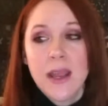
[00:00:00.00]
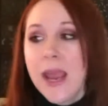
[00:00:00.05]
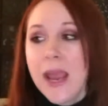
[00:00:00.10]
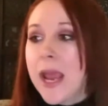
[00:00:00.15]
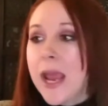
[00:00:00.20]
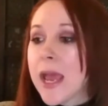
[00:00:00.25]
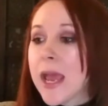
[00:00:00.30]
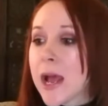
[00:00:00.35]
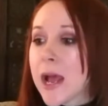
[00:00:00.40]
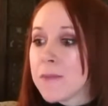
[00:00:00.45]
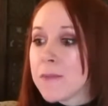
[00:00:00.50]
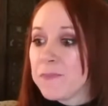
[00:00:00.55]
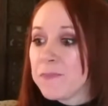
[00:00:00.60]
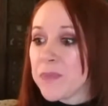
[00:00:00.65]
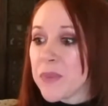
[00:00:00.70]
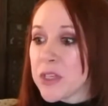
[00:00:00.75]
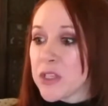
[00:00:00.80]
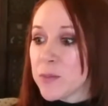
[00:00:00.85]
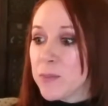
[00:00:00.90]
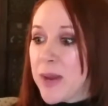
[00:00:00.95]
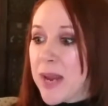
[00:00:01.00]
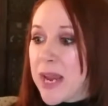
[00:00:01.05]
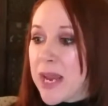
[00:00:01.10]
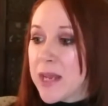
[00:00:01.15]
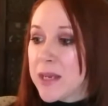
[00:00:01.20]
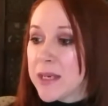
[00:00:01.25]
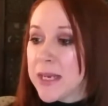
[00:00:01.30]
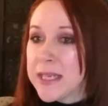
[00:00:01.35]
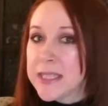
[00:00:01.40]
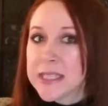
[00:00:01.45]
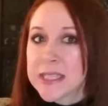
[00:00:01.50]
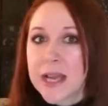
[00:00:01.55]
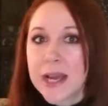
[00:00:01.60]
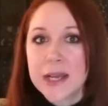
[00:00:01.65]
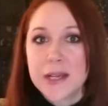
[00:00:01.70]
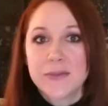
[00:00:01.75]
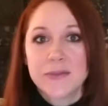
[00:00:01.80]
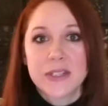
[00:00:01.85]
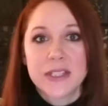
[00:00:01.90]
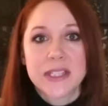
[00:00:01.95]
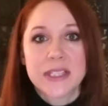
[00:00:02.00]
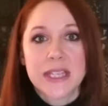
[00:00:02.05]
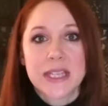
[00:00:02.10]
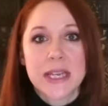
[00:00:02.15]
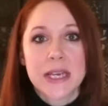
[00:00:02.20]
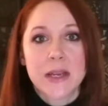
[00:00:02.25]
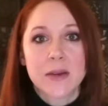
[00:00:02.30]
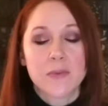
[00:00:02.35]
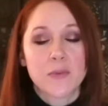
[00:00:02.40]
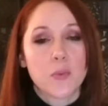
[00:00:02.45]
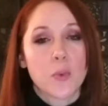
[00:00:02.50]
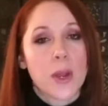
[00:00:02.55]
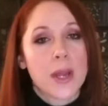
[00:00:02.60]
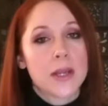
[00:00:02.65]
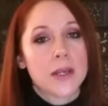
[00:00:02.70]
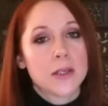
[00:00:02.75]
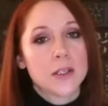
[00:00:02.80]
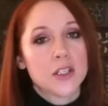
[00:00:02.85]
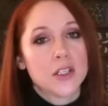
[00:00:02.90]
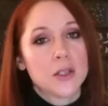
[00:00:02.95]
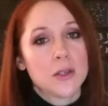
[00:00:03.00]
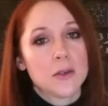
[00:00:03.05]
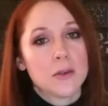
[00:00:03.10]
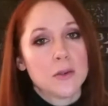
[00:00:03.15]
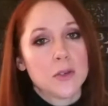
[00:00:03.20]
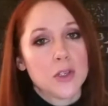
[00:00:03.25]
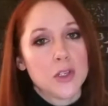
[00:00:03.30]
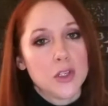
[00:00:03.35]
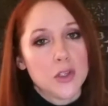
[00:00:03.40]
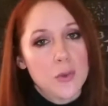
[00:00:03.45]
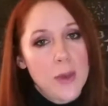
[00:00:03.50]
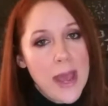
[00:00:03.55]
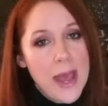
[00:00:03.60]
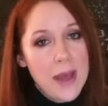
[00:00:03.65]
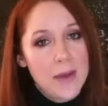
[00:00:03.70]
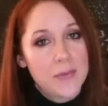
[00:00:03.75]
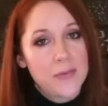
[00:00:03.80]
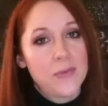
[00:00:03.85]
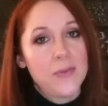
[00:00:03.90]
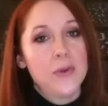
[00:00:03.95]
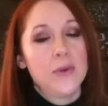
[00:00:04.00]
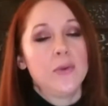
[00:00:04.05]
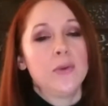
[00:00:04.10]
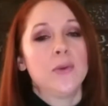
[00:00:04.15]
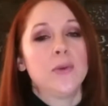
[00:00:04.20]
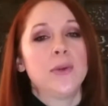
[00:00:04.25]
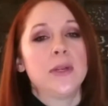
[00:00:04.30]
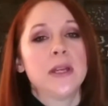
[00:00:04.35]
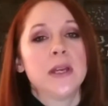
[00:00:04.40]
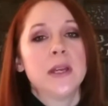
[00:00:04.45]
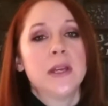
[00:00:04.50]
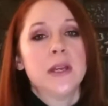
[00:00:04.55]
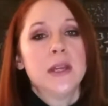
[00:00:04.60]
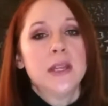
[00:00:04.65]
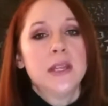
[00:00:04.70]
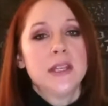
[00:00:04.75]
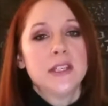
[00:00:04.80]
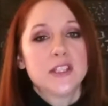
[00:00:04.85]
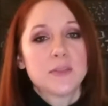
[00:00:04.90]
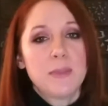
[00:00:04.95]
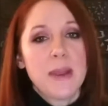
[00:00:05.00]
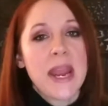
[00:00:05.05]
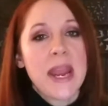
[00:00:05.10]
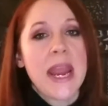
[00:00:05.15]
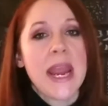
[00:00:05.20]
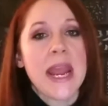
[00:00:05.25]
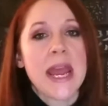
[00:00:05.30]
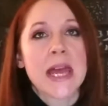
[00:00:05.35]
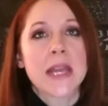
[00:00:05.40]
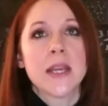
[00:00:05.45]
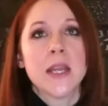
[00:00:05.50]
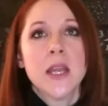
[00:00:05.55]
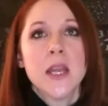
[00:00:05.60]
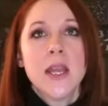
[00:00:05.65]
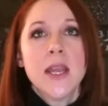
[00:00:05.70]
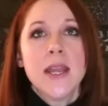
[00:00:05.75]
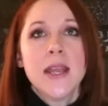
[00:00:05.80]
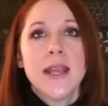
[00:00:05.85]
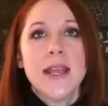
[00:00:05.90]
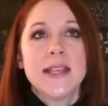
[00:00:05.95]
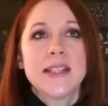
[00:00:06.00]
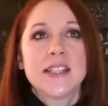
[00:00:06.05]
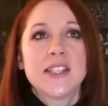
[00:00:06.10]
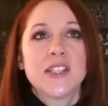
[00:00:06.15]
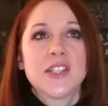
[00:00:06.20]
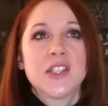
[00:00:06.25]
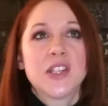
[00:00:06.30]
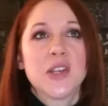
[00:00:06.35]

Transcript: And in Japan, it's kind of this thing of when you have food in Japan, it's